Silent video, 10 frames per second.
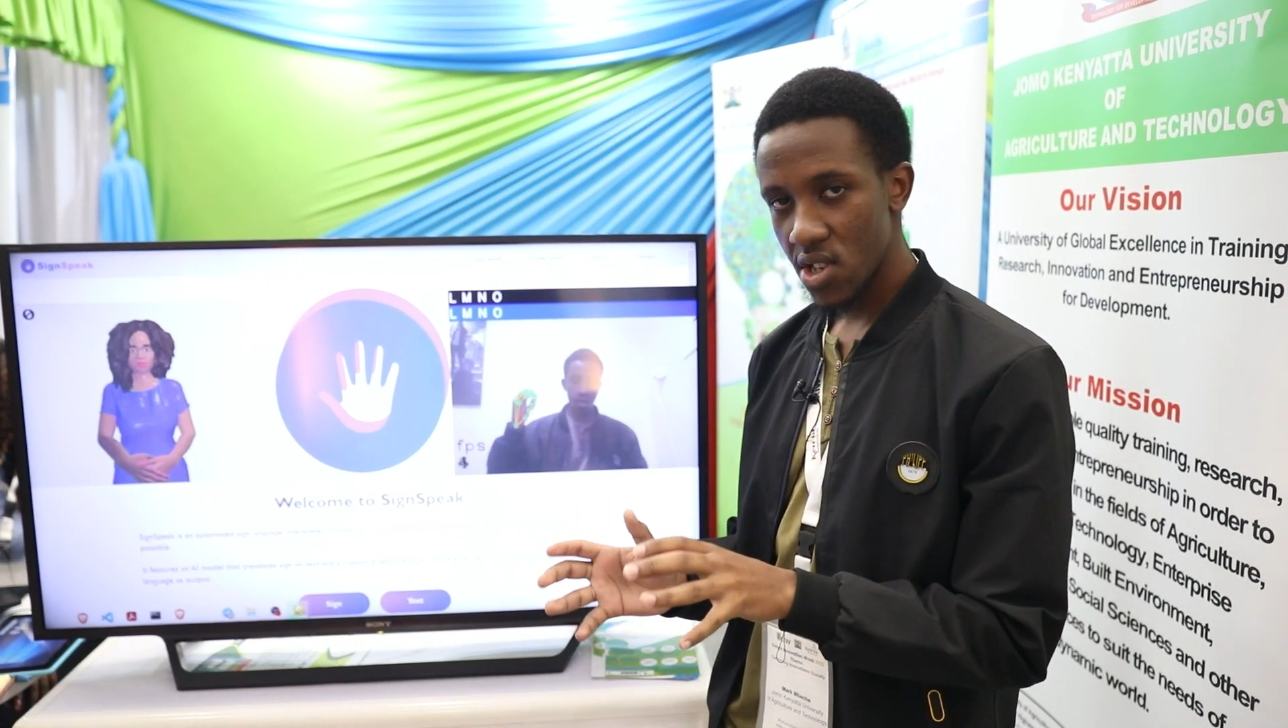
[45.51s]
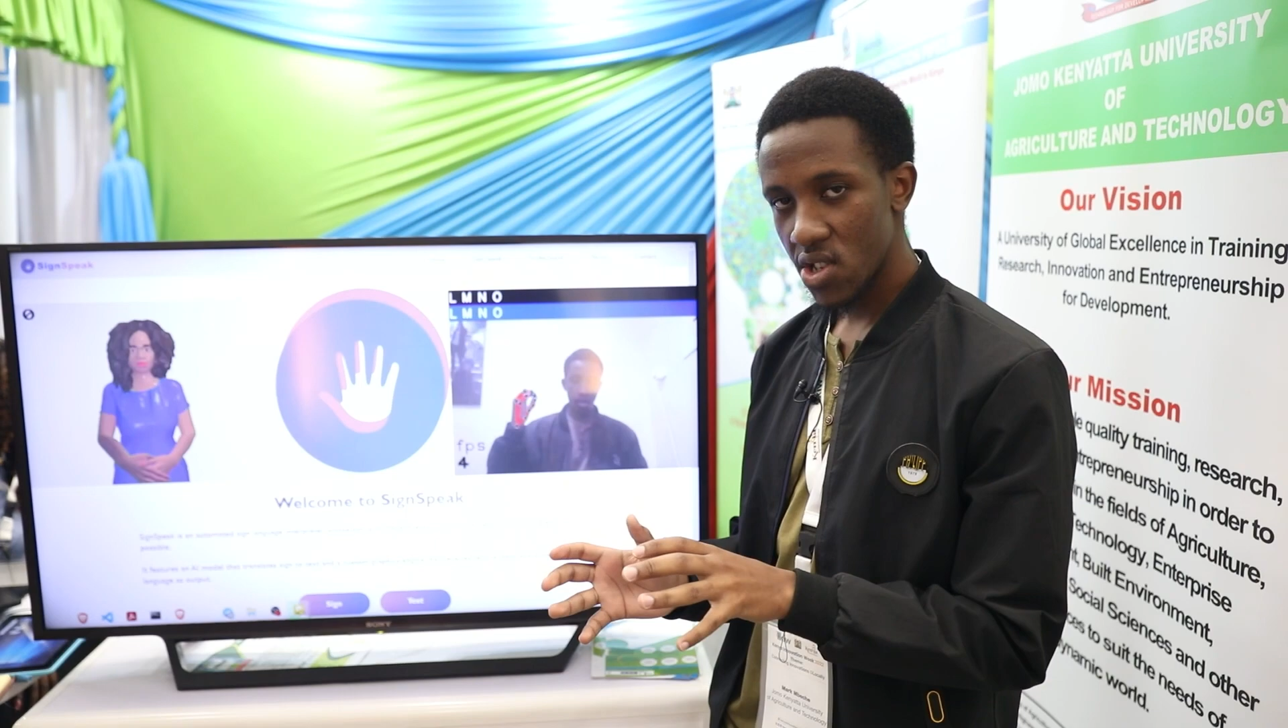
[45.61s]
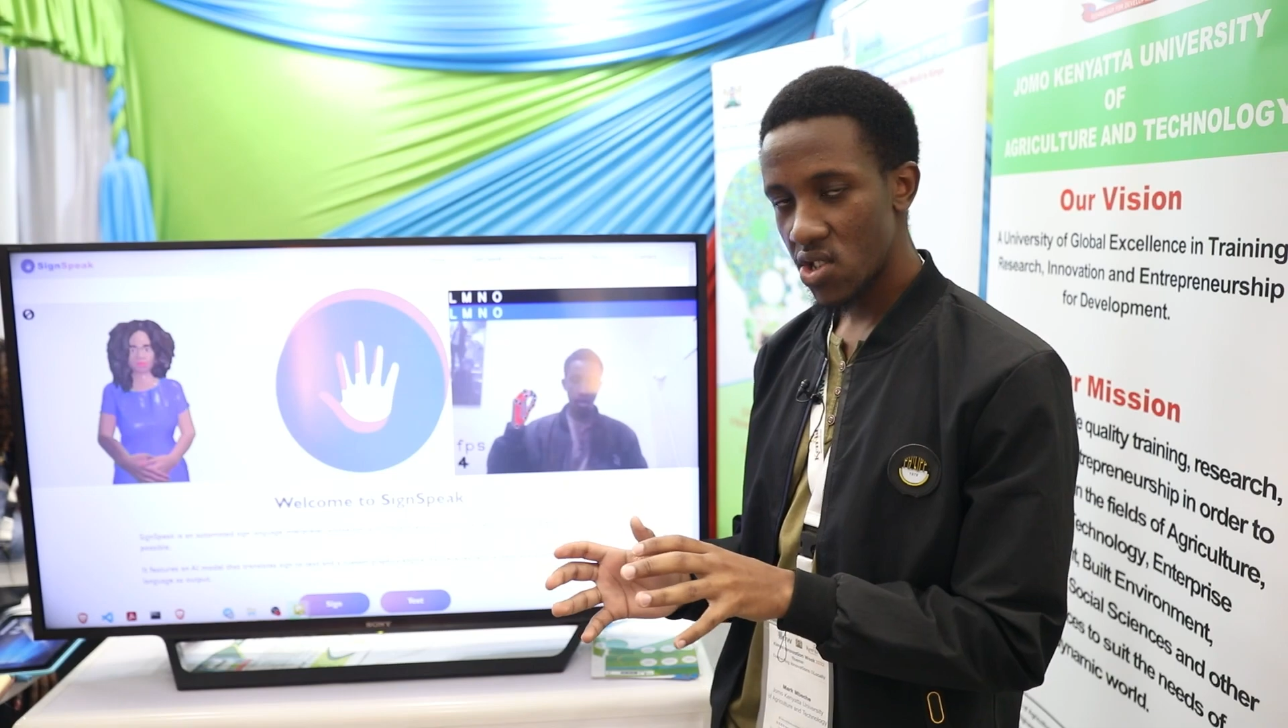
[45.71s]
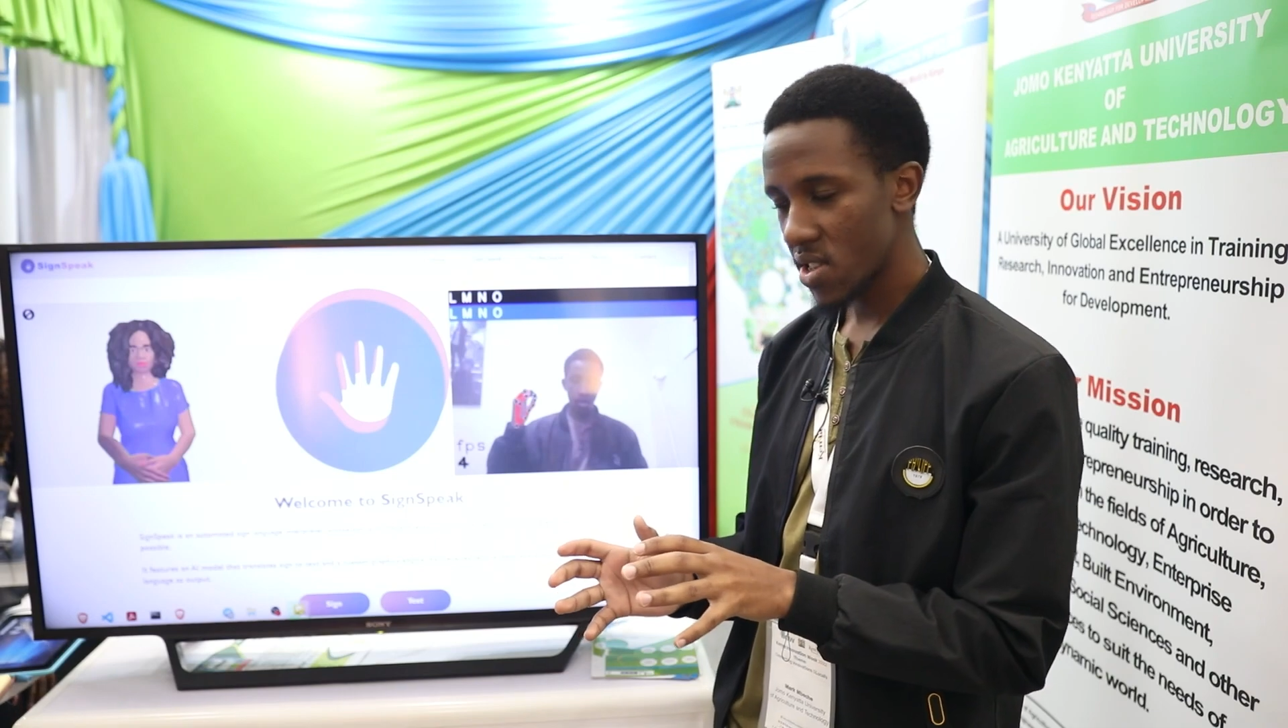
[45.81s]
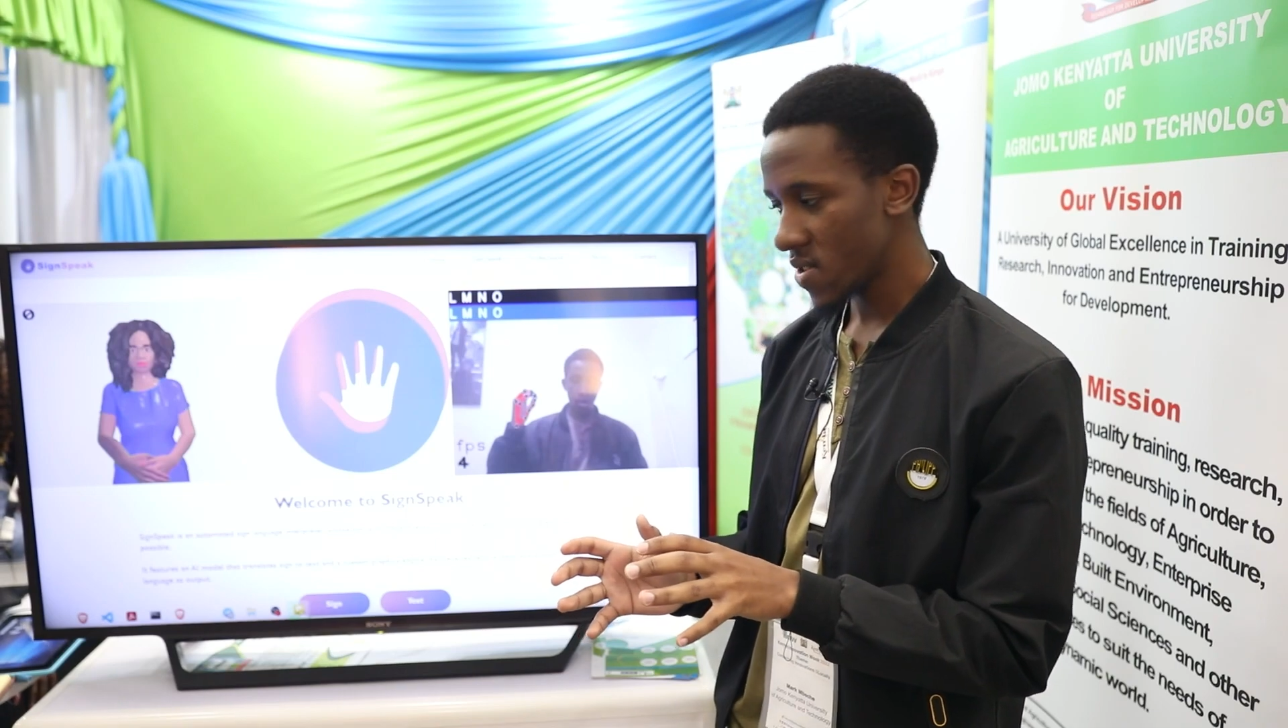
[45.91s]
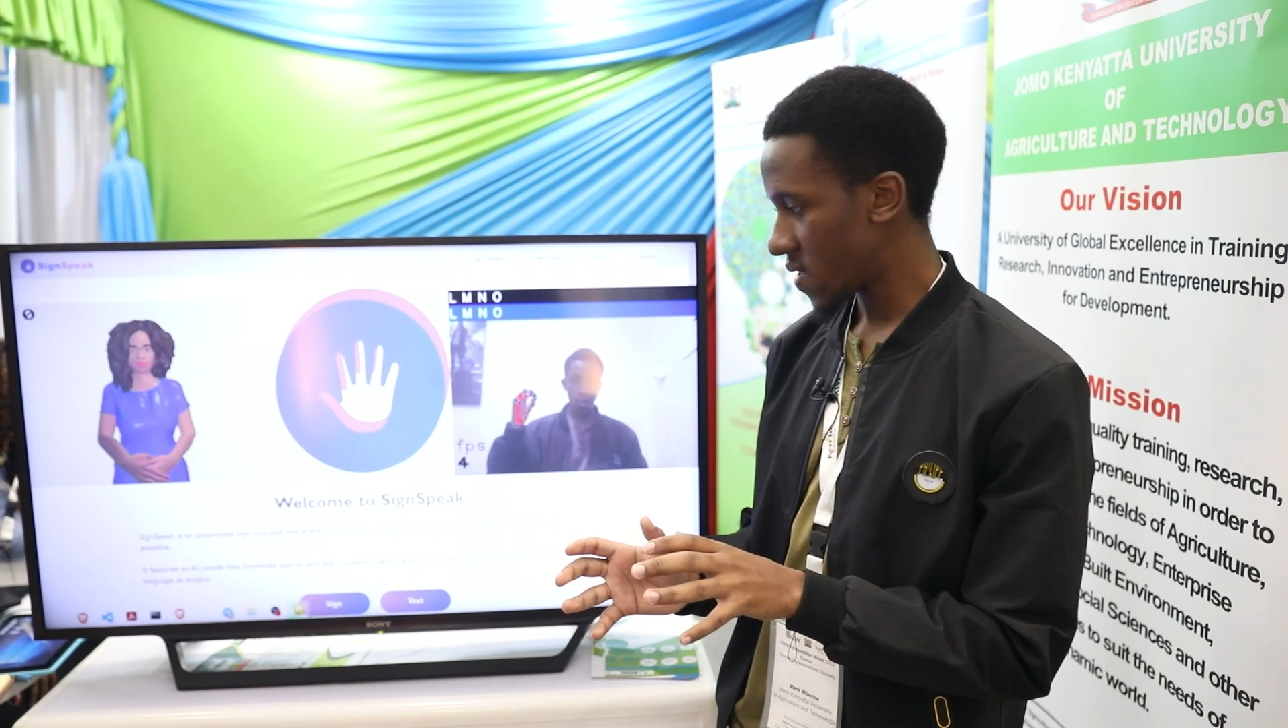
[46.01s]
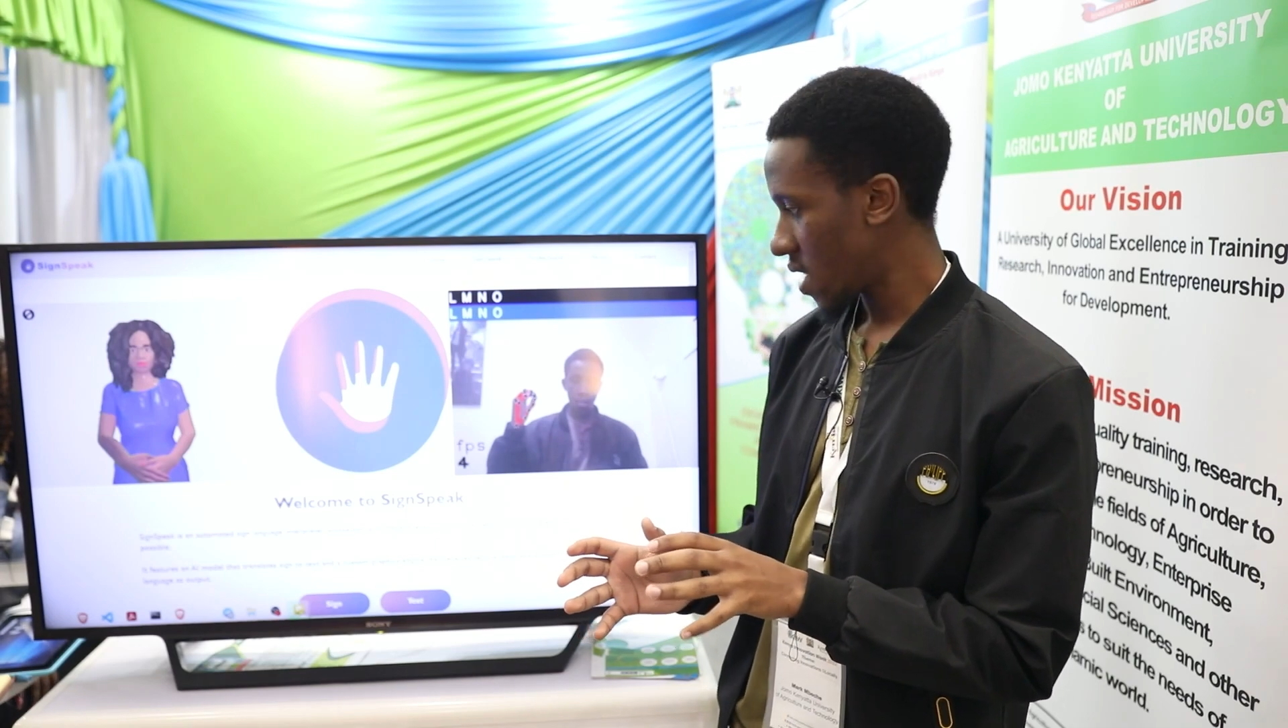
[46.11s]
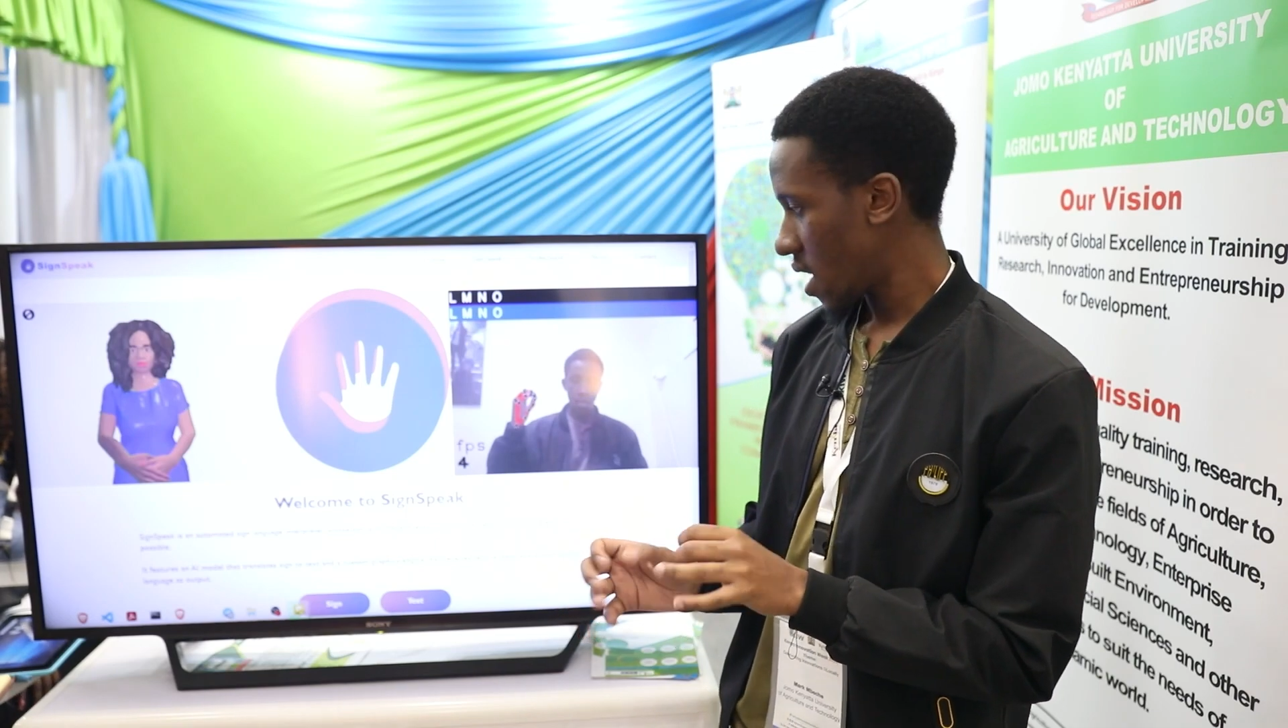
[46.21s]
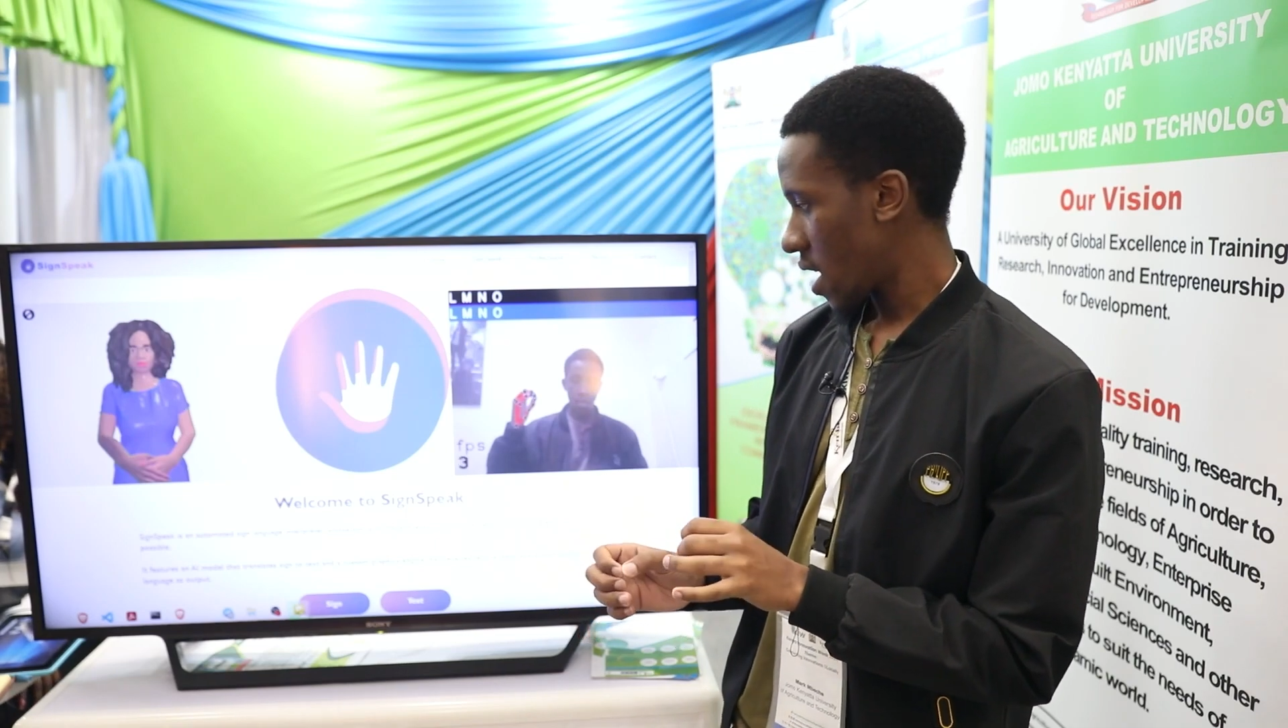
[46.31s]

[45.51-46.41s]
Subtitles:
gestures,